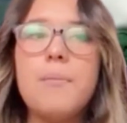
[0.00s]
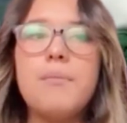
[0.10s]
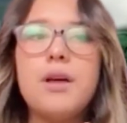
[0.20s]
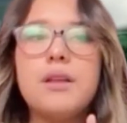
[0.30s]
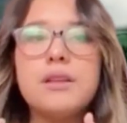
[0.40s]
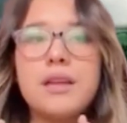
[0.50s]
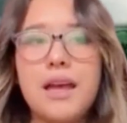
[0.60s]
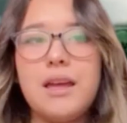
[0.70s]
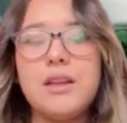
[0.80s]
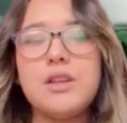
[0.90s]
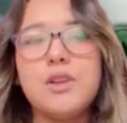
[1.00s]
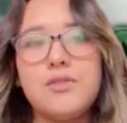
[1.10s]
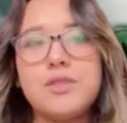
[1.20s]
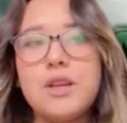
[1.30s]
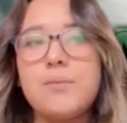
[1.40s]
but kind
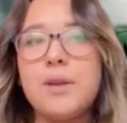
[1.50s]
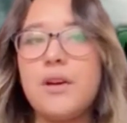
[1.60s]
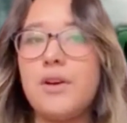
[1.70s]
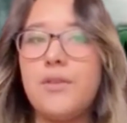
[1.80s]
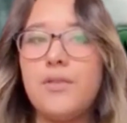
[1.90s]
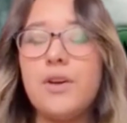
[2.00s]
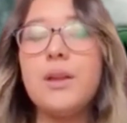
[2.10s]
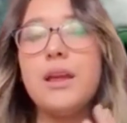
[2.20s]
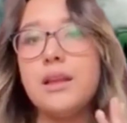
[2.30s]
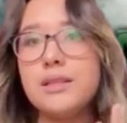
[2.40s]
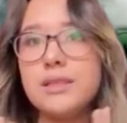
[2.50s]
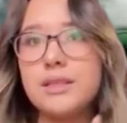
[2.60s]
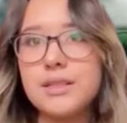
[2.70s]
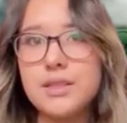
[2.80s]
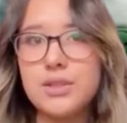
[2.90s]
of that are fun and
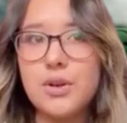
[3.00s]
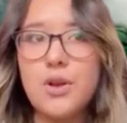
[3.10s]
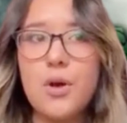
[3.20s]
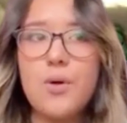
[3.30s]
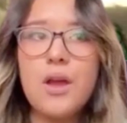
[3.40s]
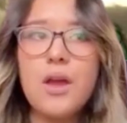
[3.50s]
interesting to know.